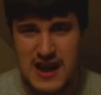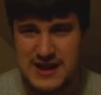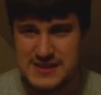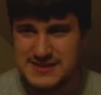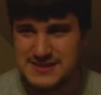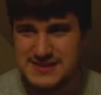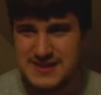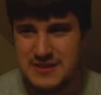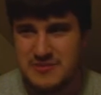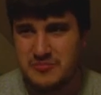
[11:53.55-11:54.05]
I
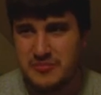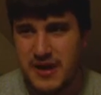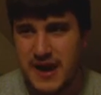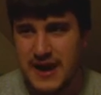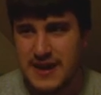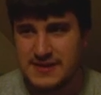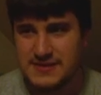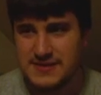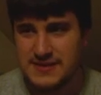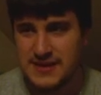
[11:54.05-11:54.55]
just didn't
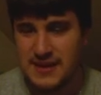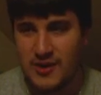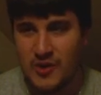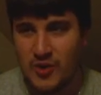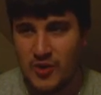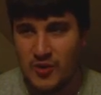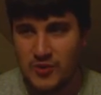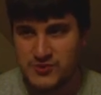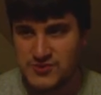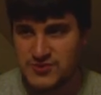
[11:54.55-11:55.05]
buy into that
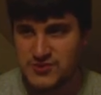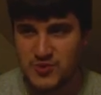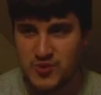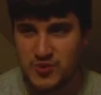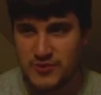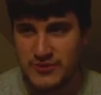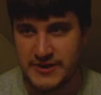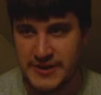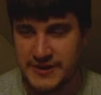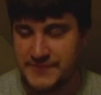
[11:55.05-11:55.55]
whole
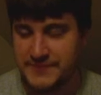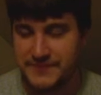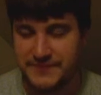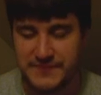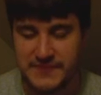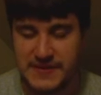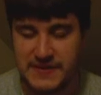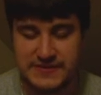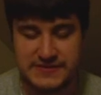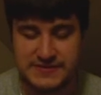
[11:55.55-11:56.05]
story.
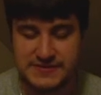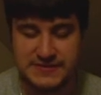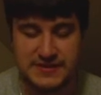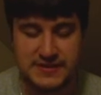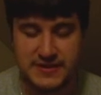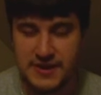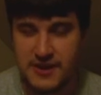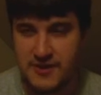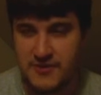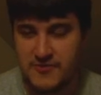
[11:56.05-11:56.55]
I just
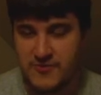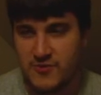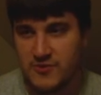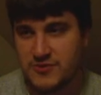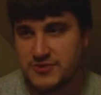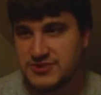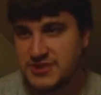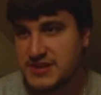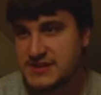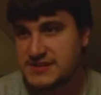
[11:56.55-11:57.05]
didn't care
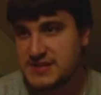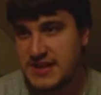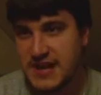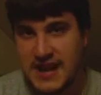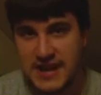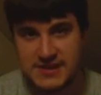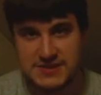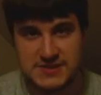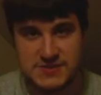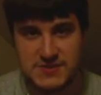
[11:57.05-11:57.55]
for it. Jason
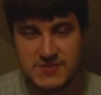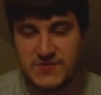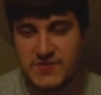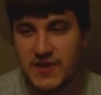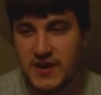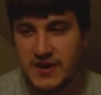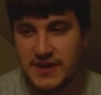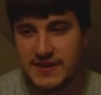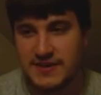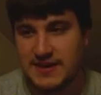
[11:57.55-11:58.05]
X is
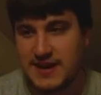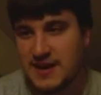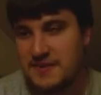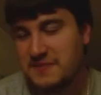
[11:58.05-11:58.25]
fun.